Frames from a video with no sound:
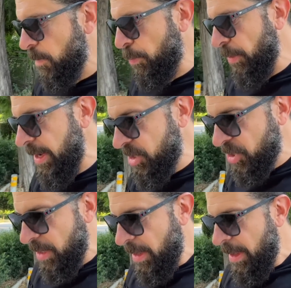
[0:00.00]

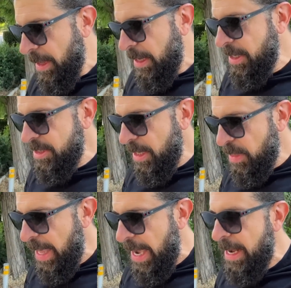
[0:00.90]
Bridge. He said
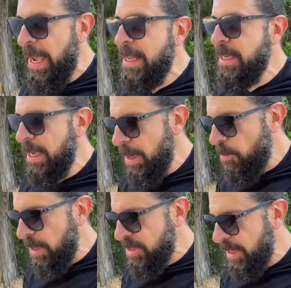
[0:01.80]
that, and he
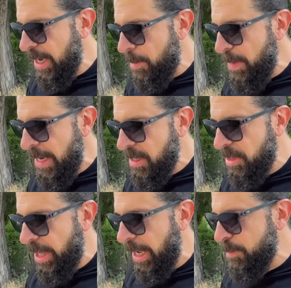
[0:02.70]
once again made
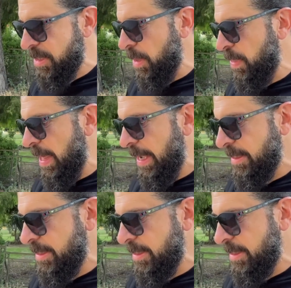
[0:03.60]
claims that